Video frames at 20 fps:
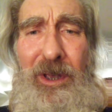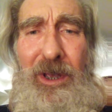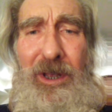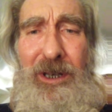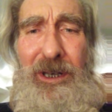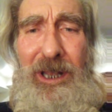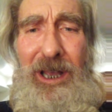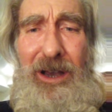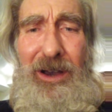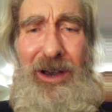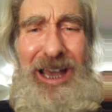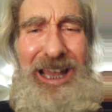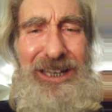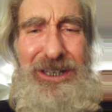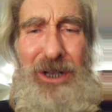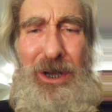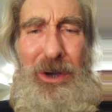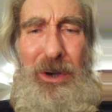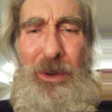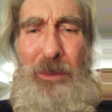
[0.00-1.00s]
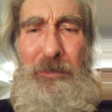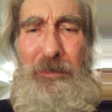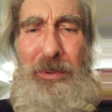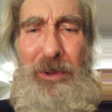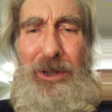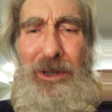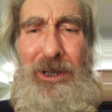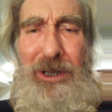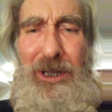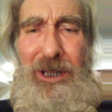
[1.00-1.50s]
Well, I don't
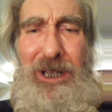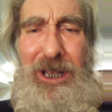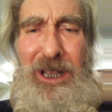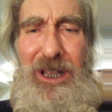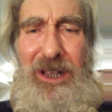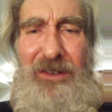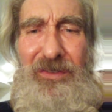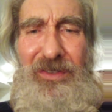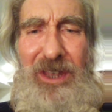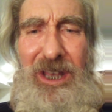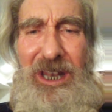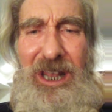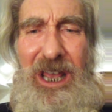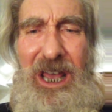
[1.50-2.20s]
believe that